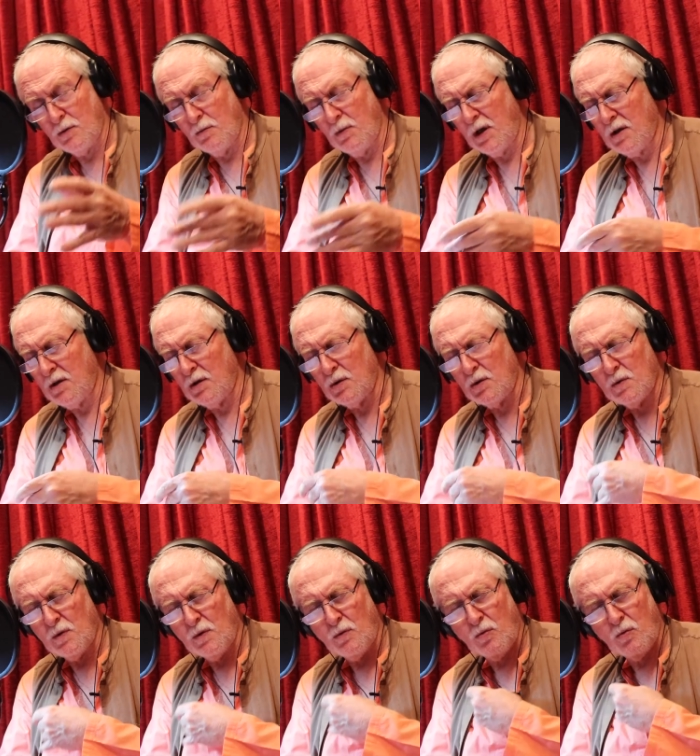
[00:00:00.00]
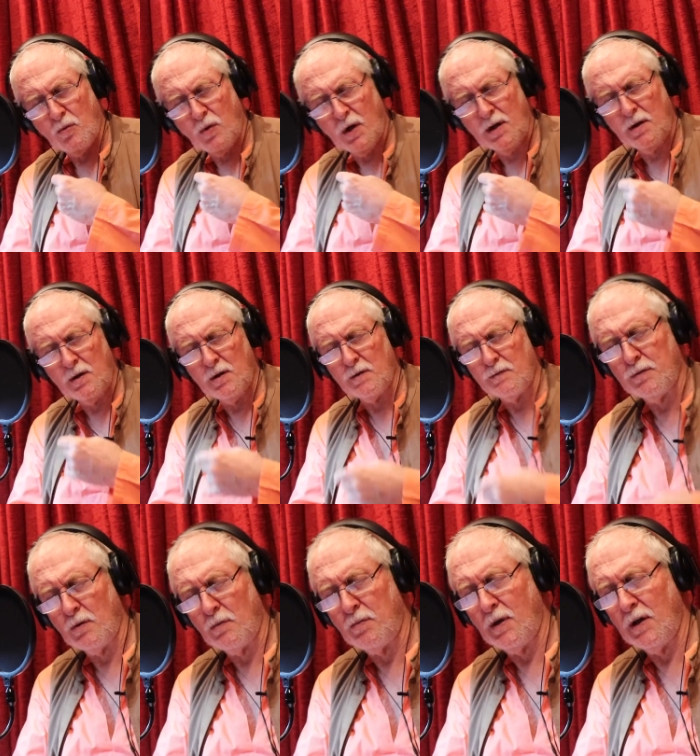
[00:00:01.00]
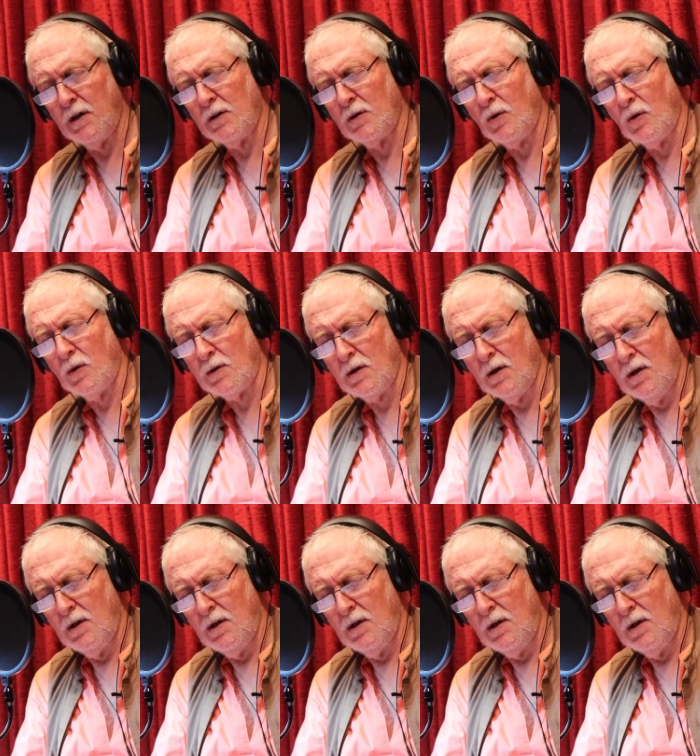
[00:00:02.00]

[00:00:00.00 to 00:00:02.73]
to make it into a wonderful play called